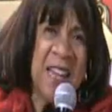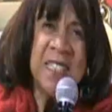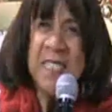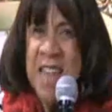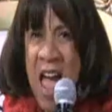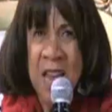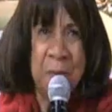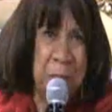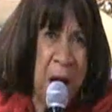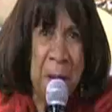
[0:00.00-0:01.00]
And it's not
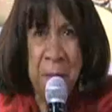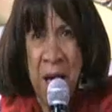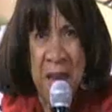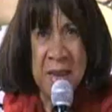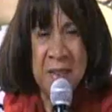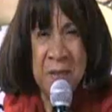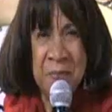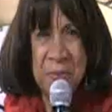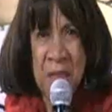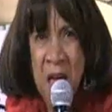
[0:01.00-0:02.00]
by might,
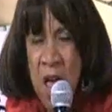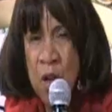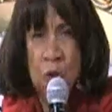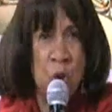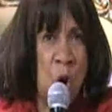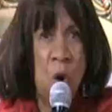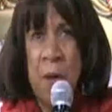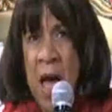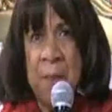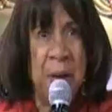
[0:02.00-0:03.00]
nor
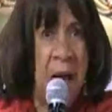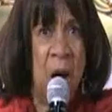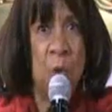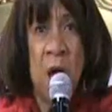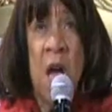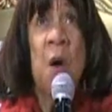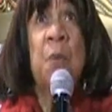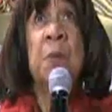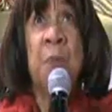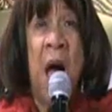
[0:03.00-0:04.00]
by power,
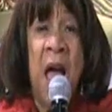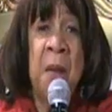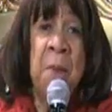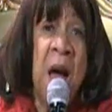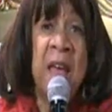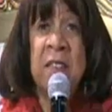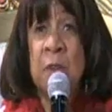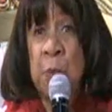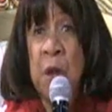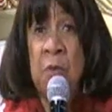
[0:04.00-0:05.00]
but by my
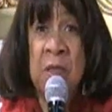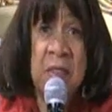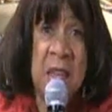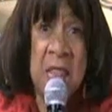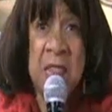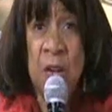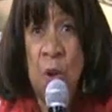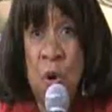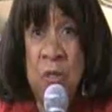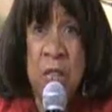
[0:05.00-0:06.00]
spirit, said the
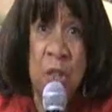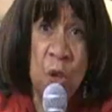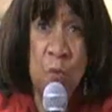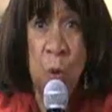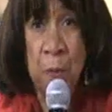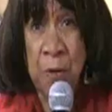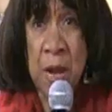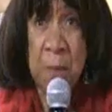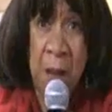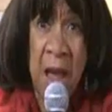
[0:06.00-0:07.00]
Lord, that you will
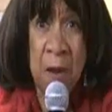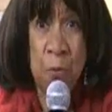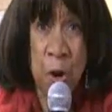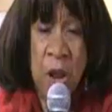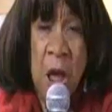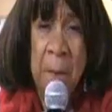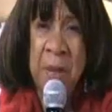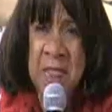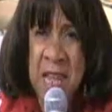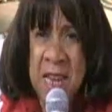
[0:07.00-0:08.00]
bring my word.
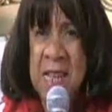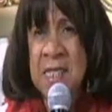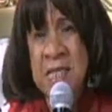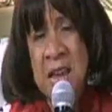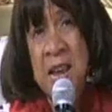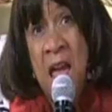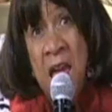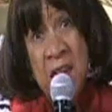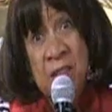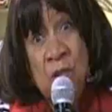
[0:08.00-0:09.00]
But then he said
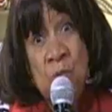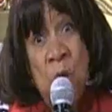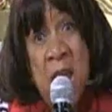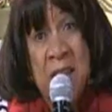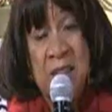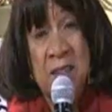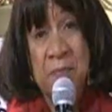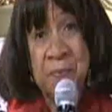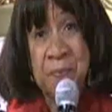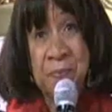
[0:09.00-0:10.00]
I had to wait.